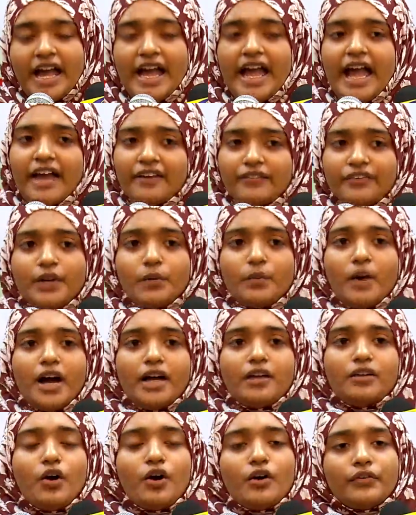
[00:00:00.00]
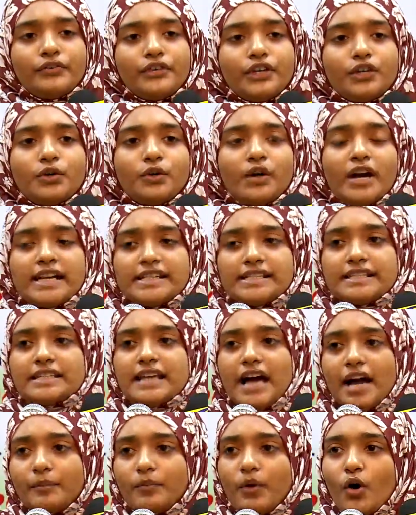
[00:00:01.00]
Every one of you at
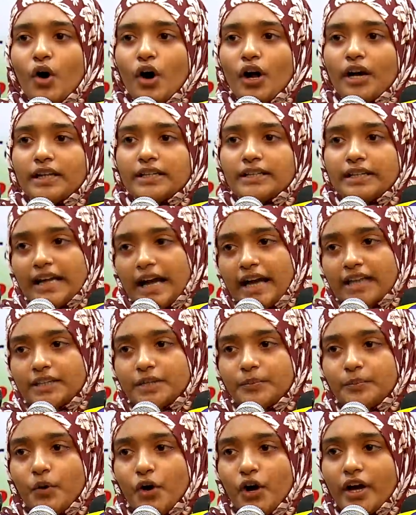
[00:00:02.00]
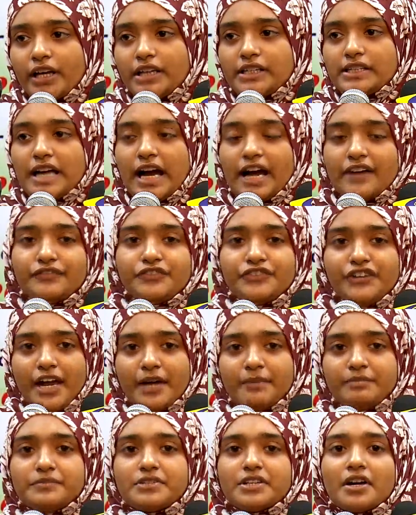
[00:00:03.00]
some or the other point have
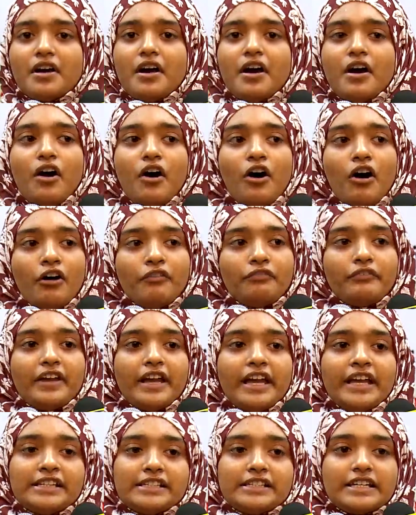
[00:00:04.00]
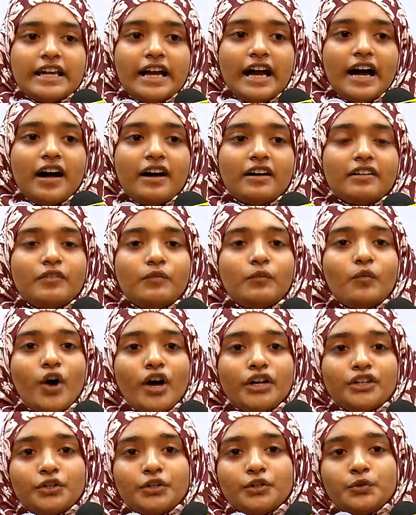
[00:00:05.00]
dreamt of India,
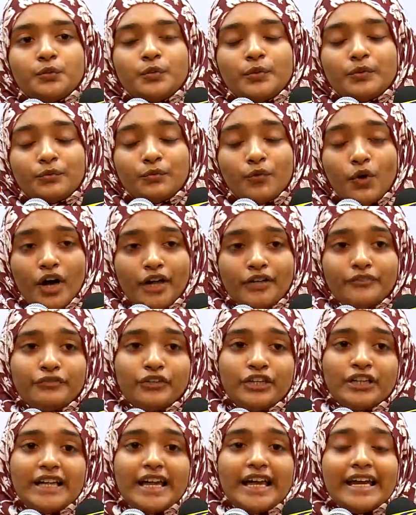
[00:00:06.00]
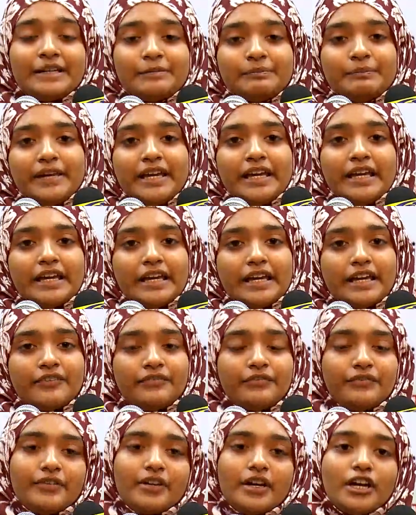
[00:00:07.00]
what would it be if
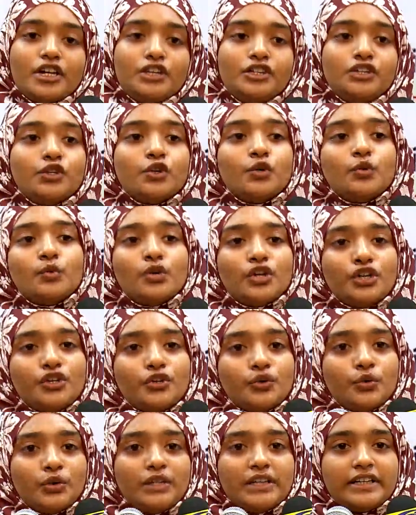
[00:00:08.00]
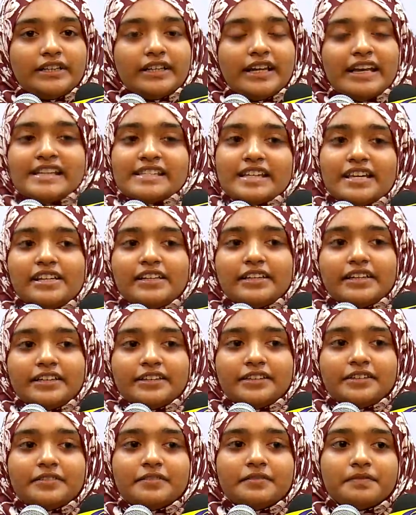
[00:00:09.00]
you would rule it, isn't
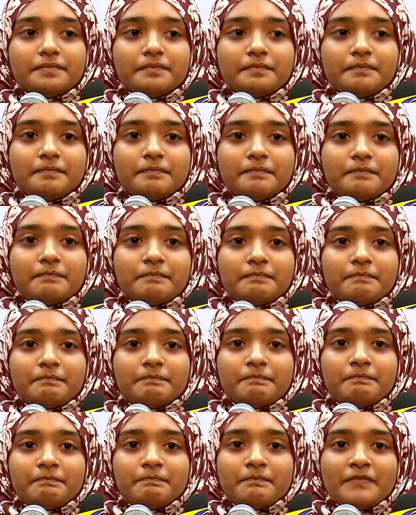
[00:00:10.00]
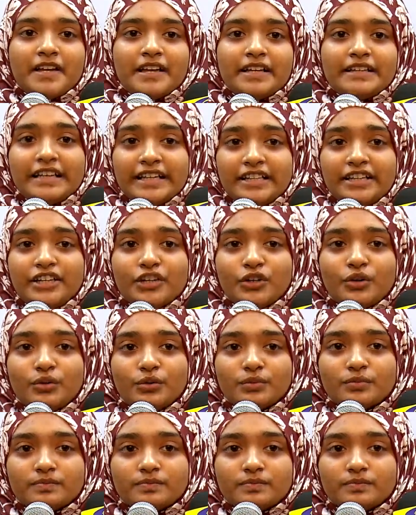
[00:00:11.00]
it? Did you?